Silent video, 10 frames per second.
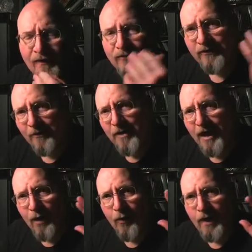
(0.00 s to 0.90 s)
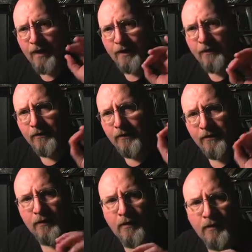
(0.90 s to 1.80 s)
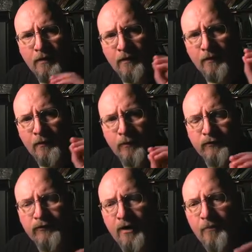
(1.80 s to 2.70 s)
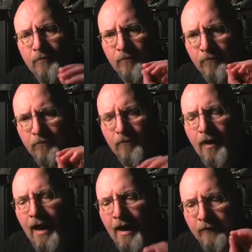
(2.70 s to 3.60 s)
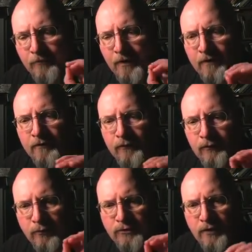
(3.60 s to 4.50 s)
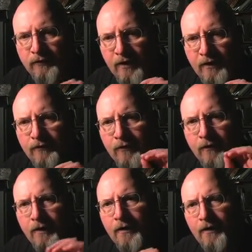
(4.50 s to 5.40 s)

Somehow I, there was some aspect of socialization that